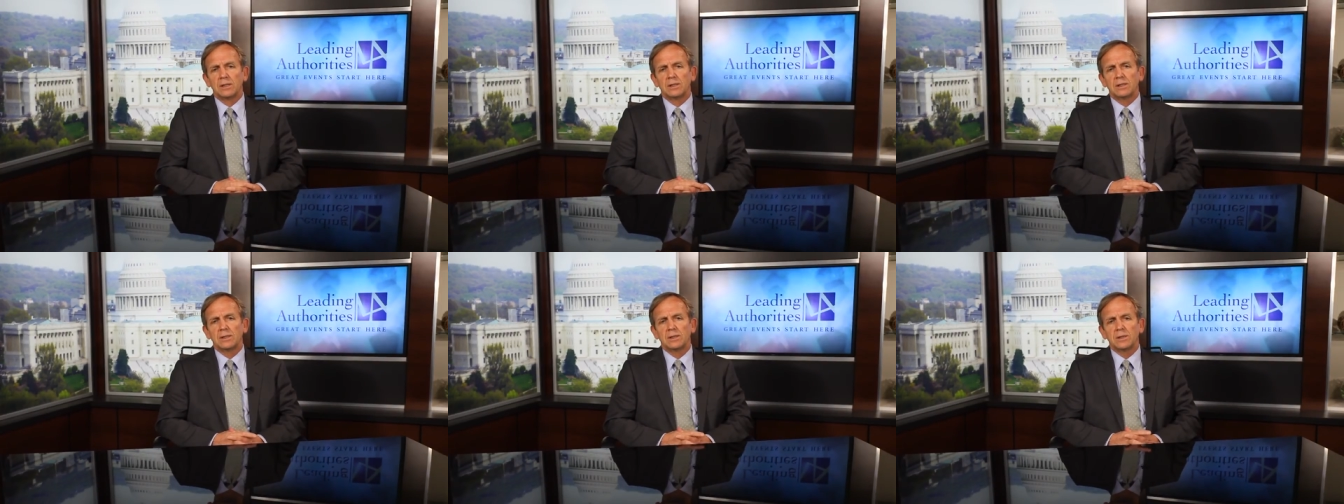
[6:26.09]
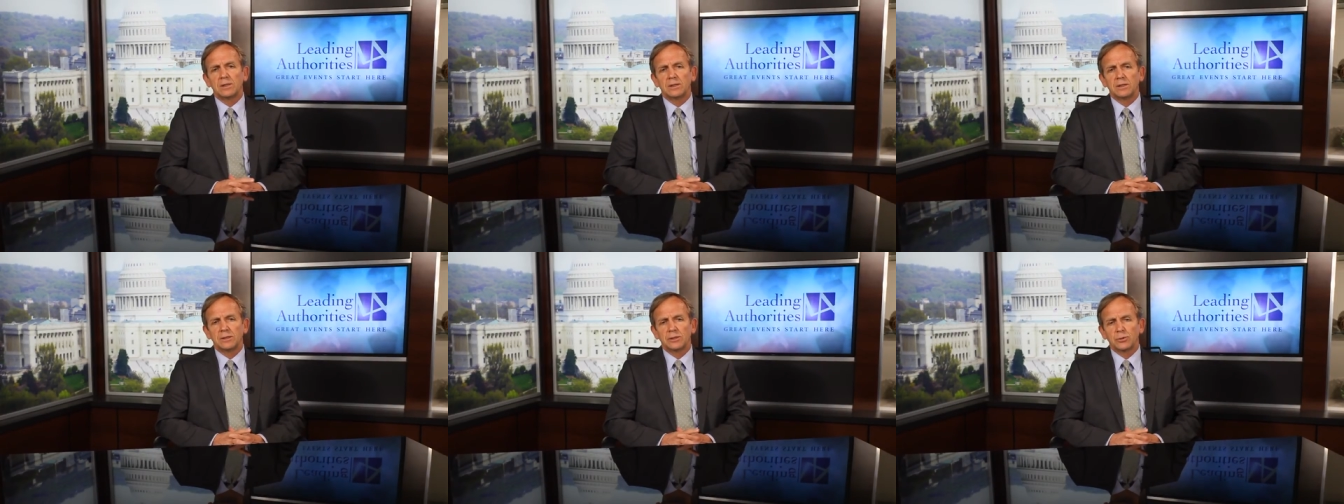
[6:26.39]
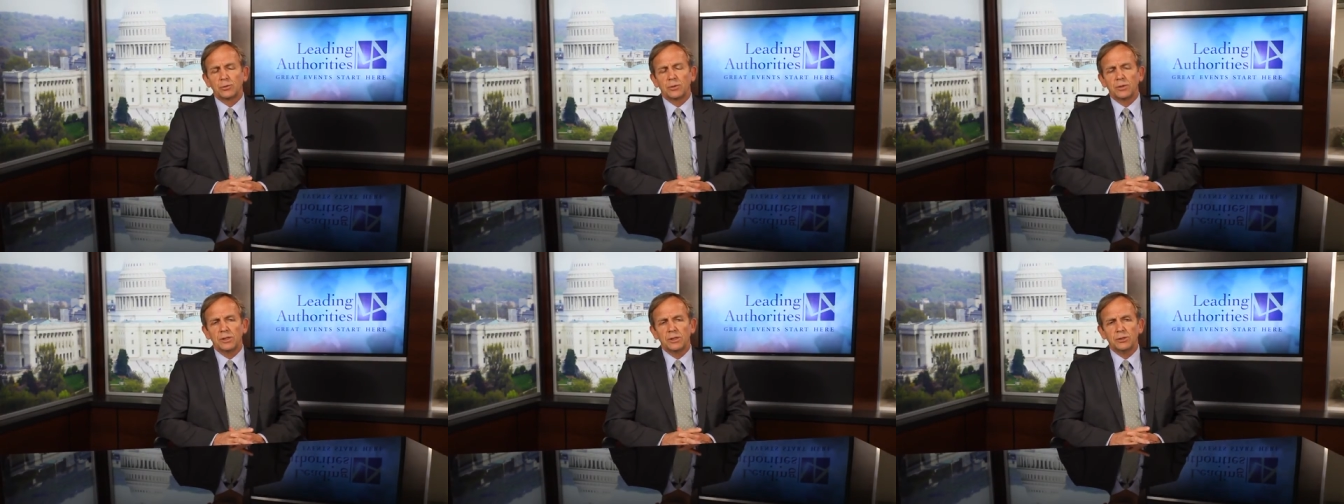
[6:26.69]
Uh, the
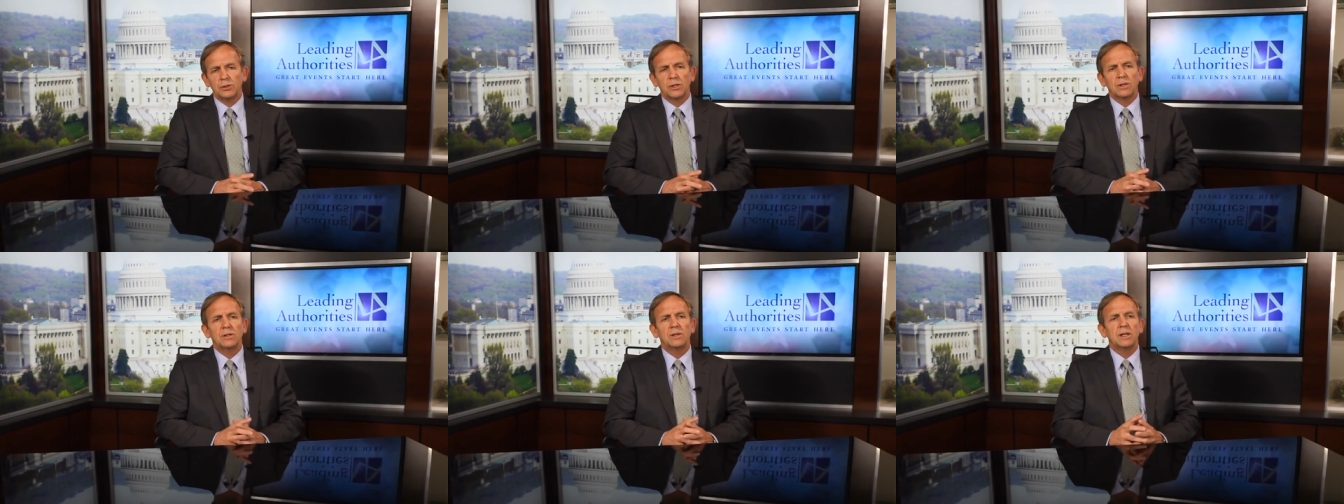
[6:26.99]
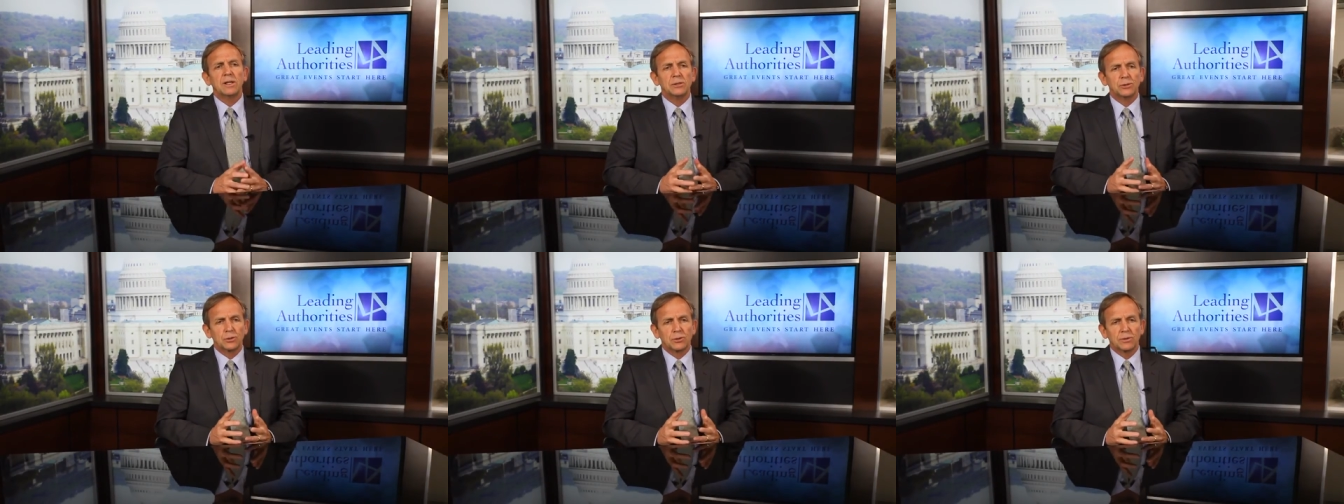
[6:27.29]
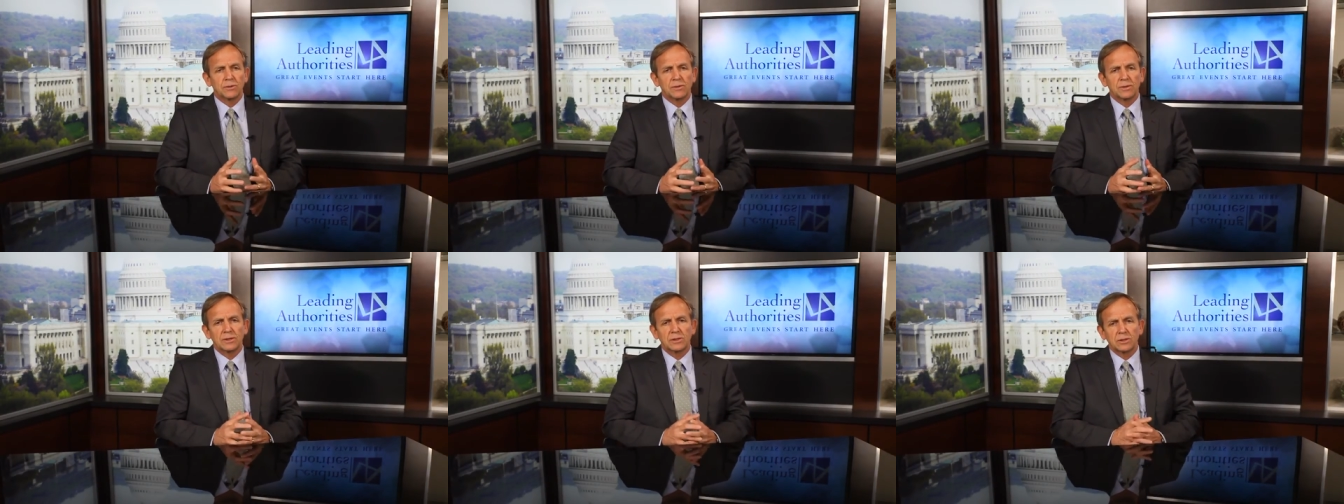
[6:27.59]
strategic
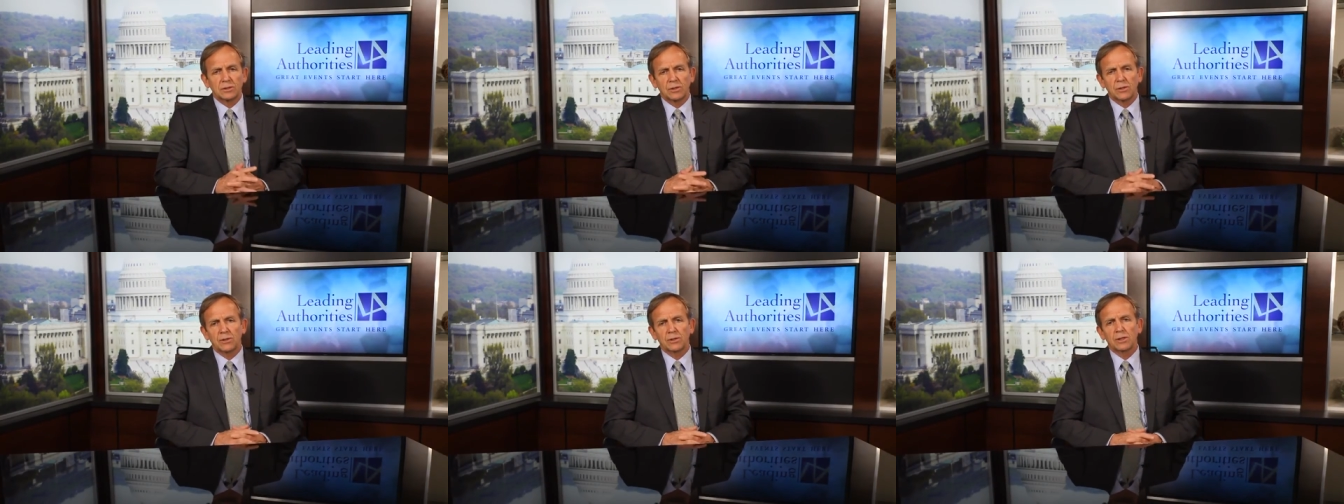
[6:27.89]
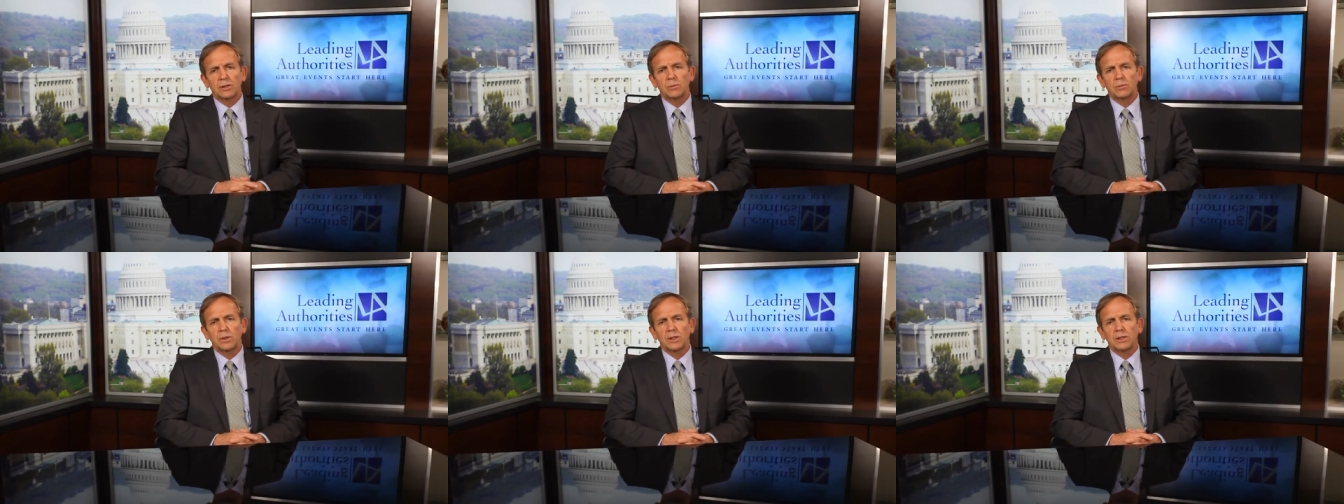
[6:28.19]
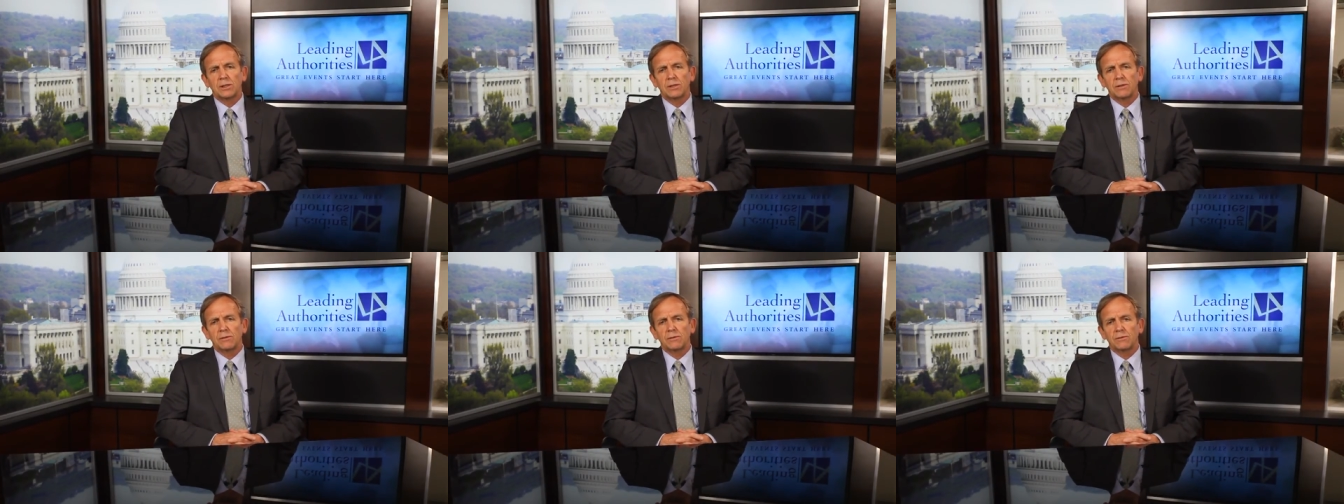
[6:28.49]
nature of this target
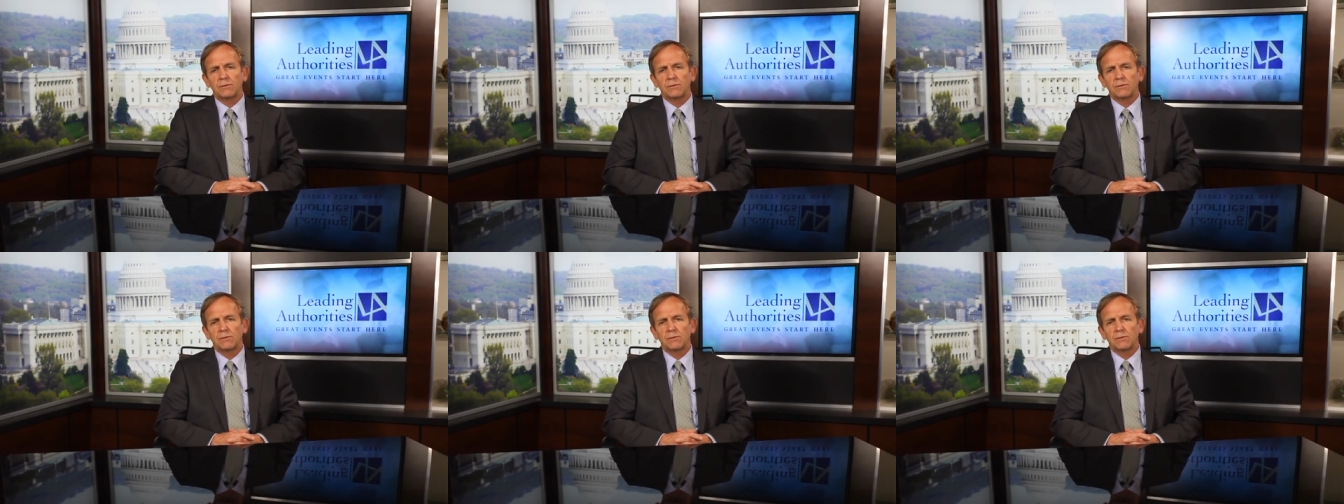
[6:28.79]
made it